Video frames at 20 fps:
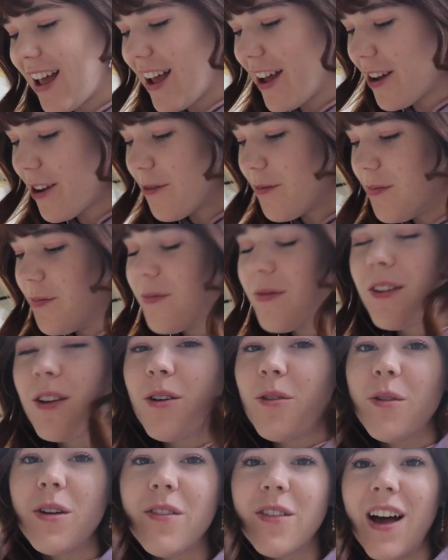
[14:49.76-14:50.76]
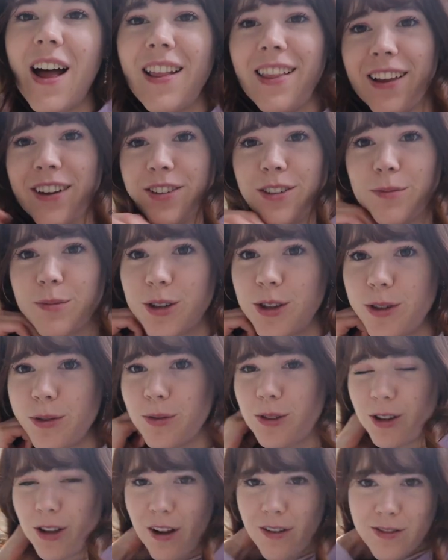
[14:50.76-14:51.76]
like some
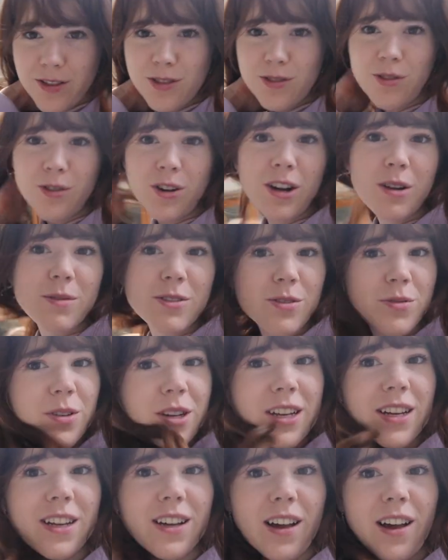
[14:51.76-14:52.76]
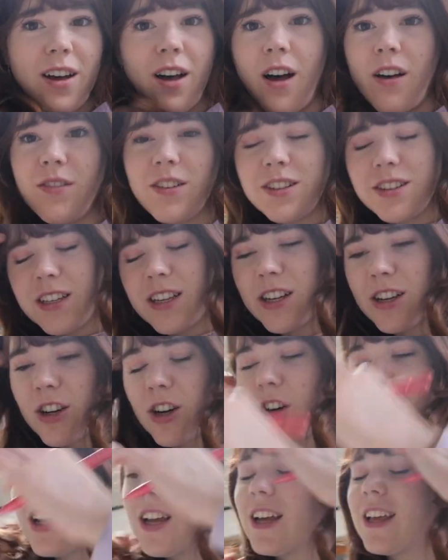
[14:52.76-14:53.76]
cute love story between obviously a
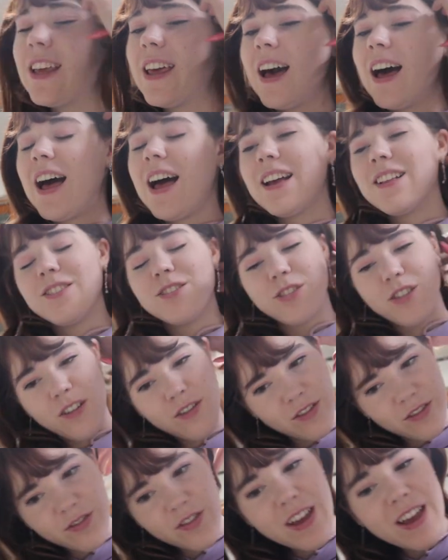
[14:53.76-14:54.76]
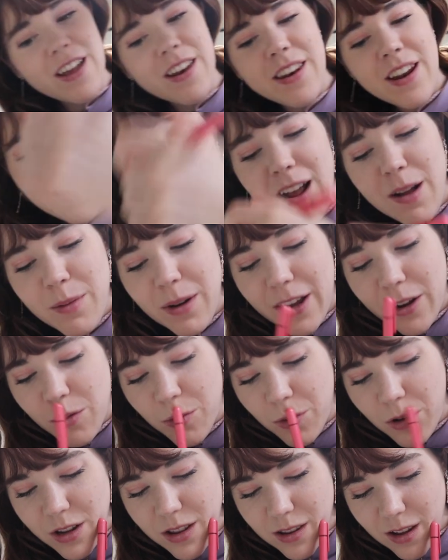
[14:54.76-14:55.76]
Korean guy and his girl from Vietnam. Like,
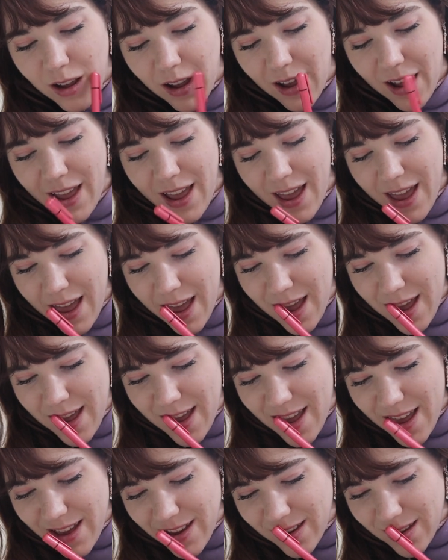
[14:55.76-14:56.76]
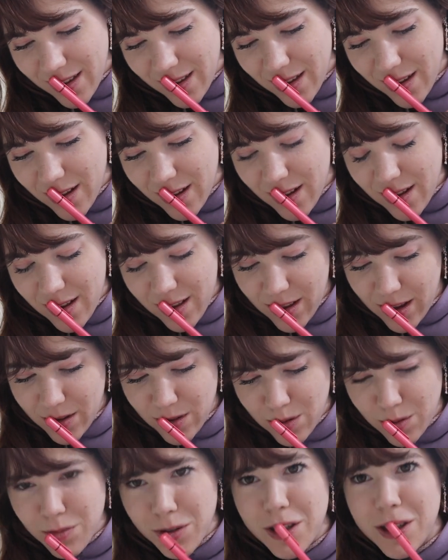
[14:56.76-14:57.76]
what the heck?
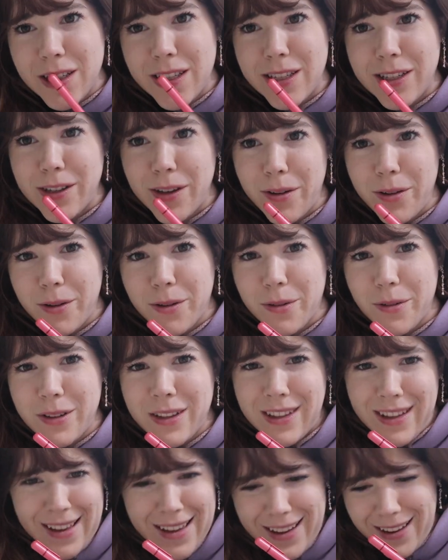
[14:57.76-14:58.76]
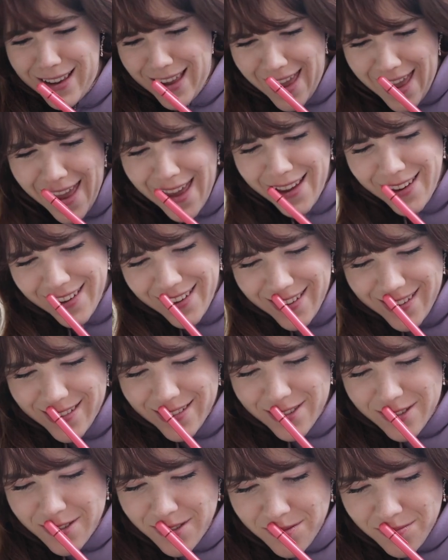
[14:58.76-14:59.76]
That's so cute. What the heck?
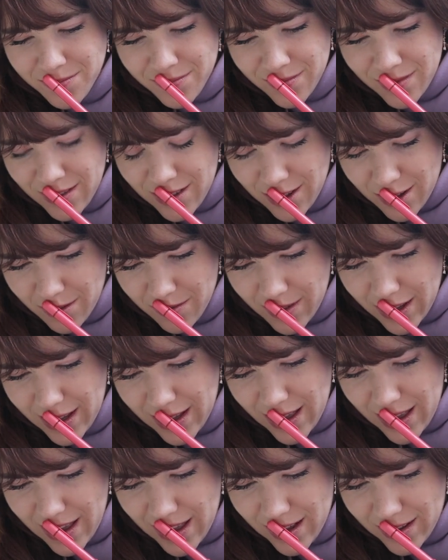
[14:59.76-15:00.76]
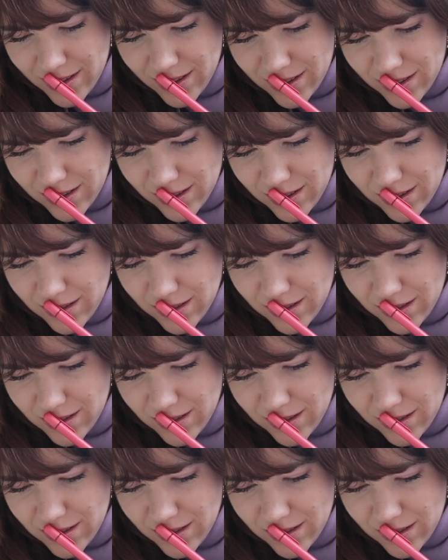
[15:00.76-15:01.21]
Oh my gosh.